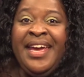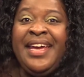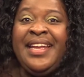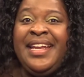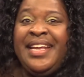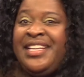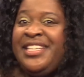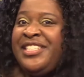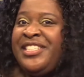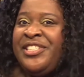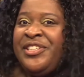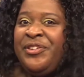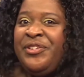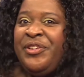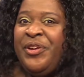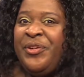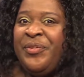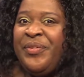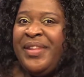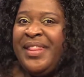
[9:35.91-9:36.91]
and in the
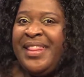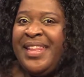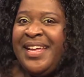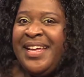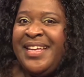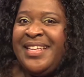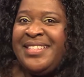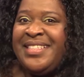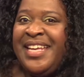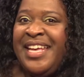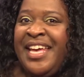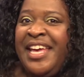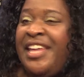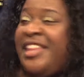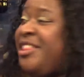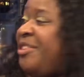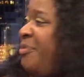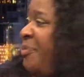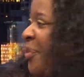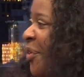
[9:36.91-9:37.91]
studio with us
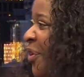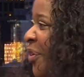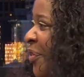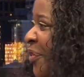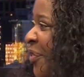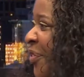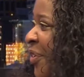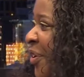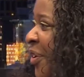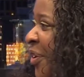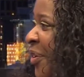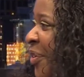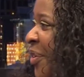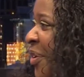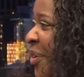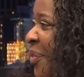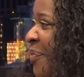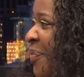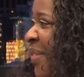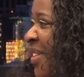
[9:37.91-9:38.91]
is the beautiful
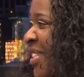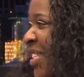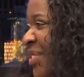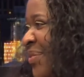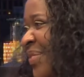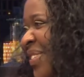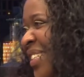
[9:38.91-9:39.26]
Mrs.